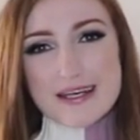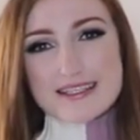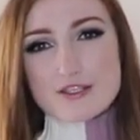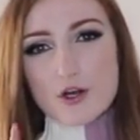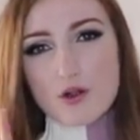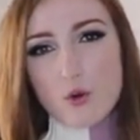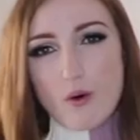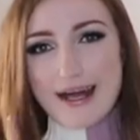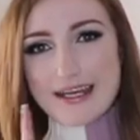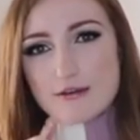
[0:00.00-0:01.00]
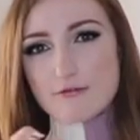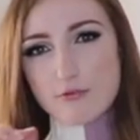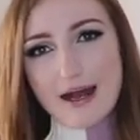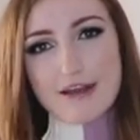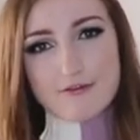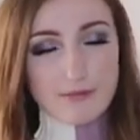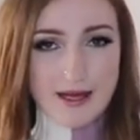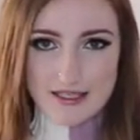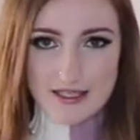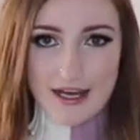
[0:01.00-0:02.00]
but it's not quite right for
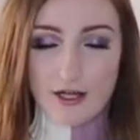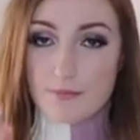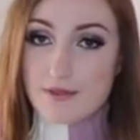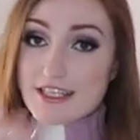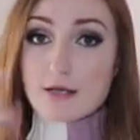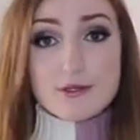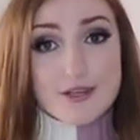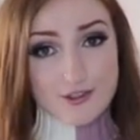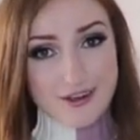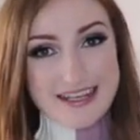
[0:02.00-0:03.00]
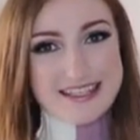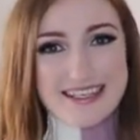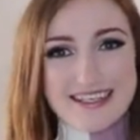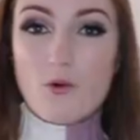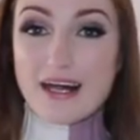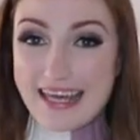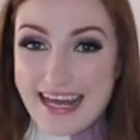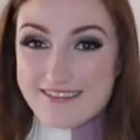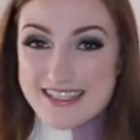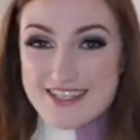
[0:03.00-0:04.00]
my style. But tell me what you guys think. While I
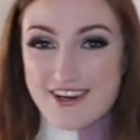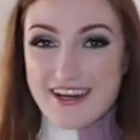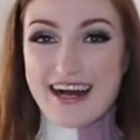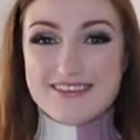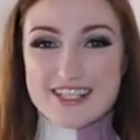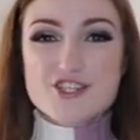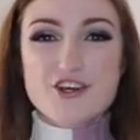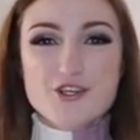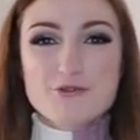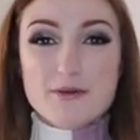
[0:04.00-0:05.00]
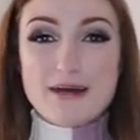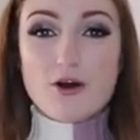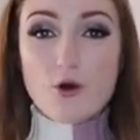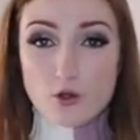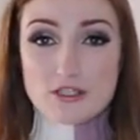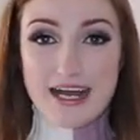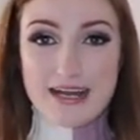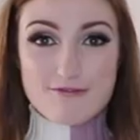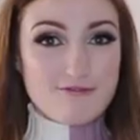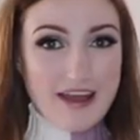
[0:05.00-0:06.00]
have this on, I'm gonna show you one of my
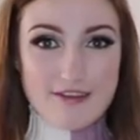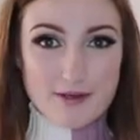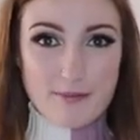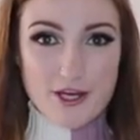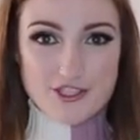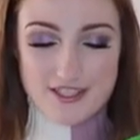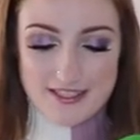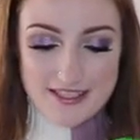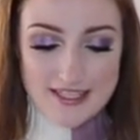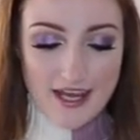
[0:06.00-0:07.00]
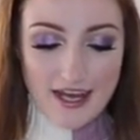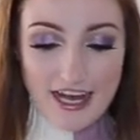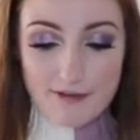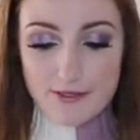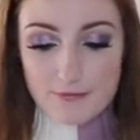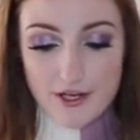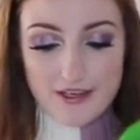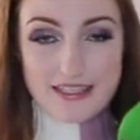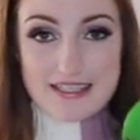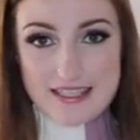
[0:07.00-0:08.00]
all-time favorite purchases. I've been
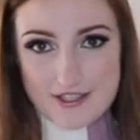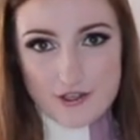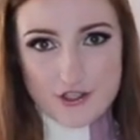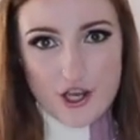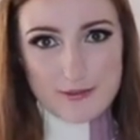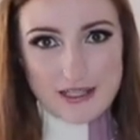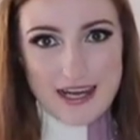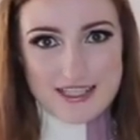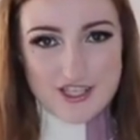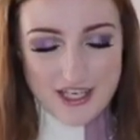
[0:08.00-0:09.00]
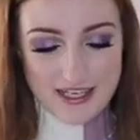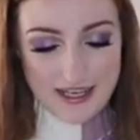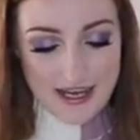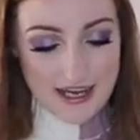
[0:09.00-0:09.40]
wearing this since October last year.